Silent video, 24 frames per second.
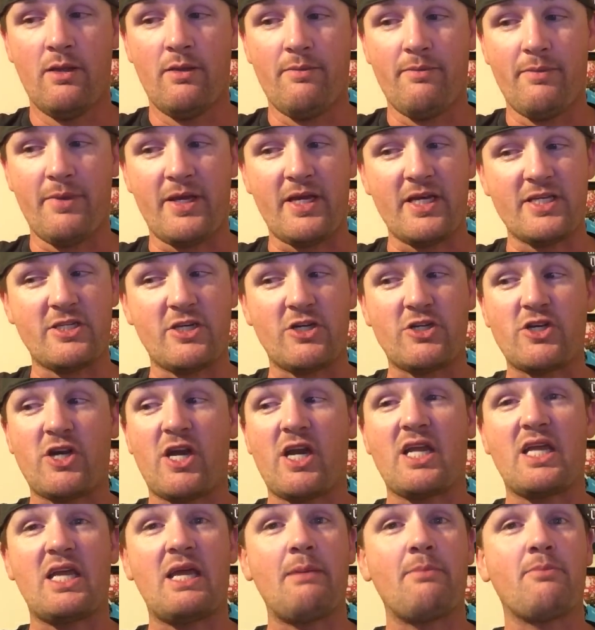because they're
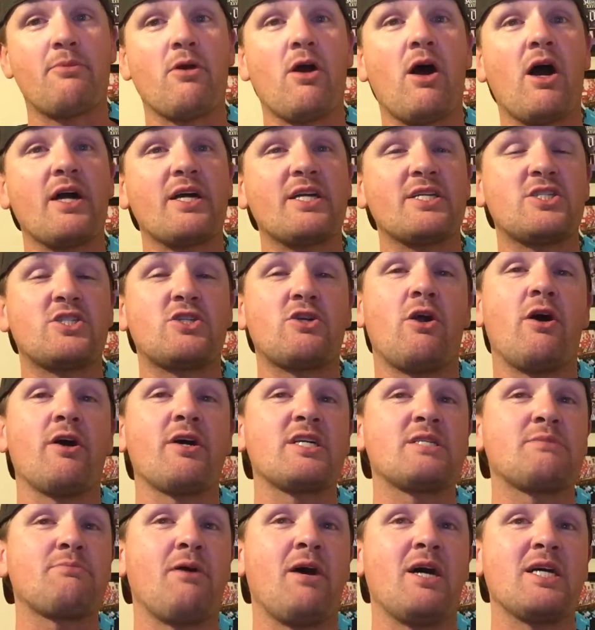trying to keep Brock as strong
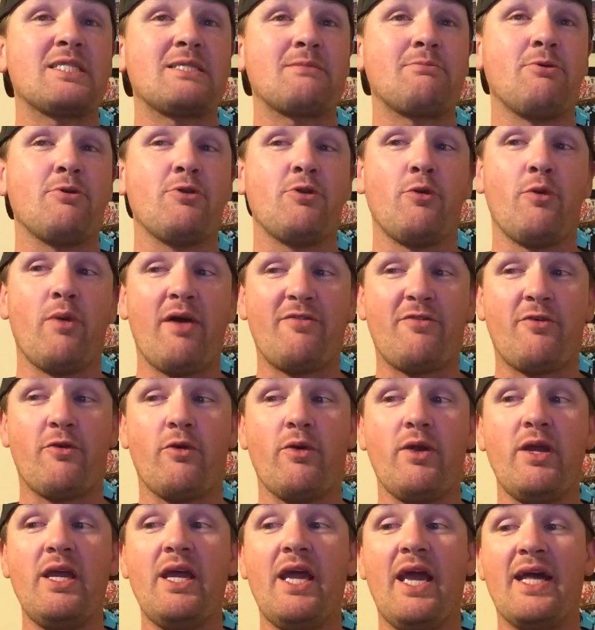as possible, the
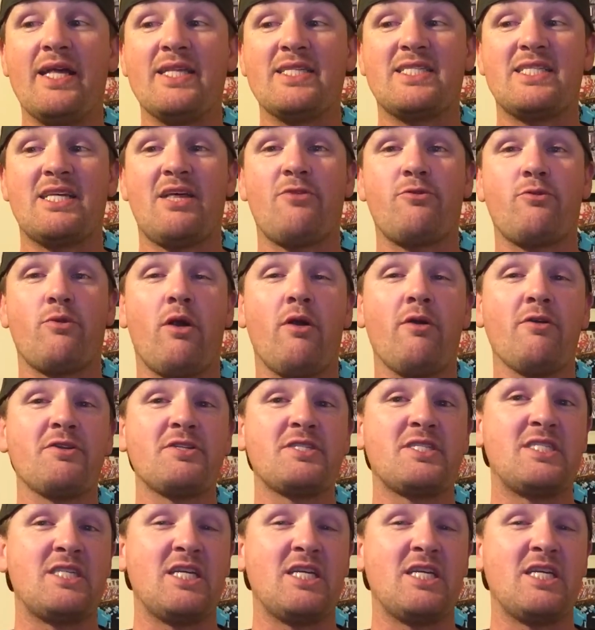referee and Seth Rollins